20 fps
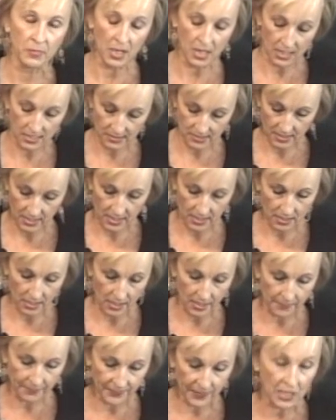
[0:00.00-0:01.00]
as
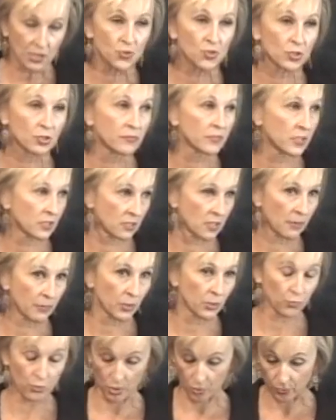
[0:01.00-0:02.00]
an engine of economic
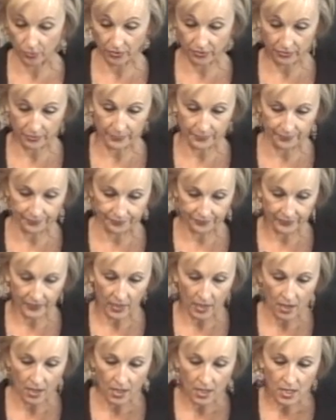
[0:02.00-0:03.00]
growth.
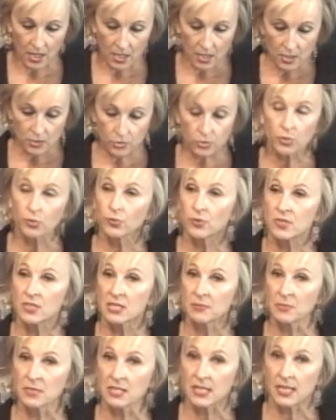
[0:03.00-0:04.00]

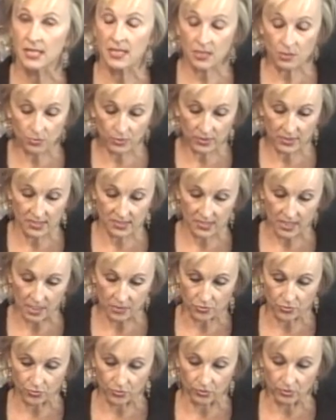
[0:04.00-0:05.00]
Tourism is equally
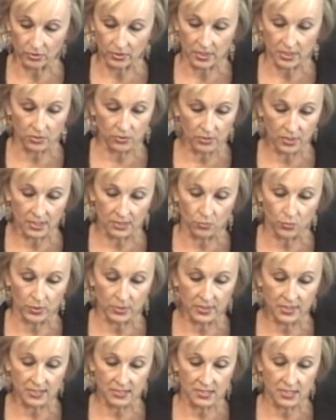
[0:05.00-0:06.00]
central in what
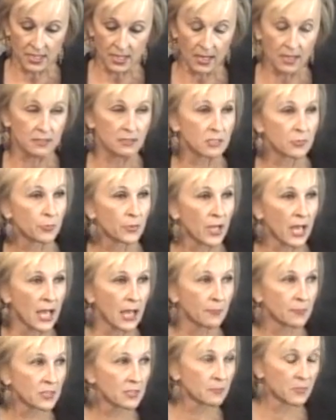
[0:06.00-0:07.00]
these days is
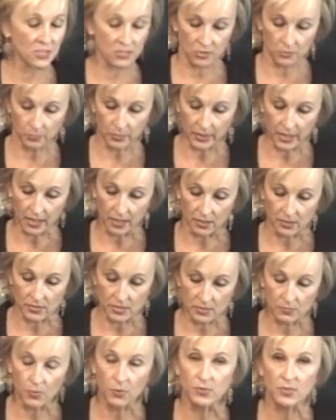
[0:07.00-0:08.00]
perhaps Mr. Blair's
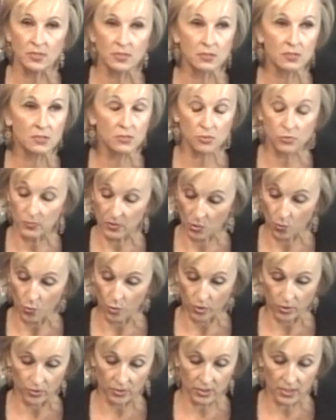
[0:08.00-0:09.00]
most consuming
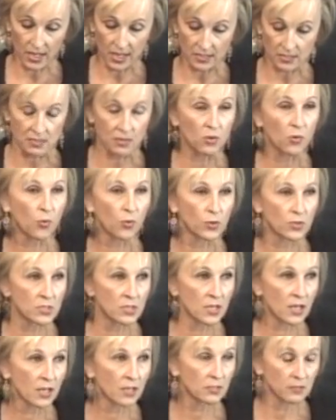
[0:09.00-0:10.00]
work as the
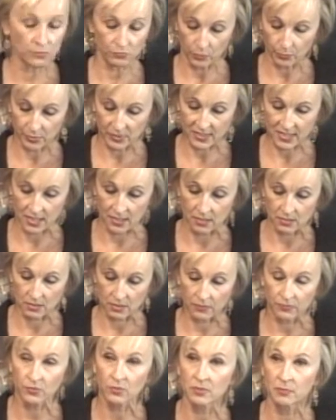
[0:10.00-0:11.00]
Quartet
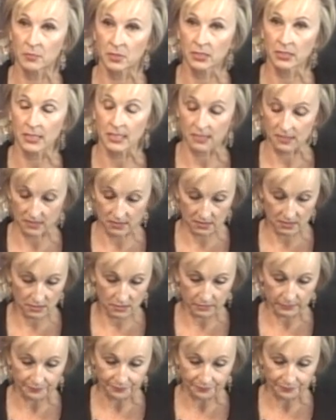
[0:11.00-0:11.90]
representative to the Middle East,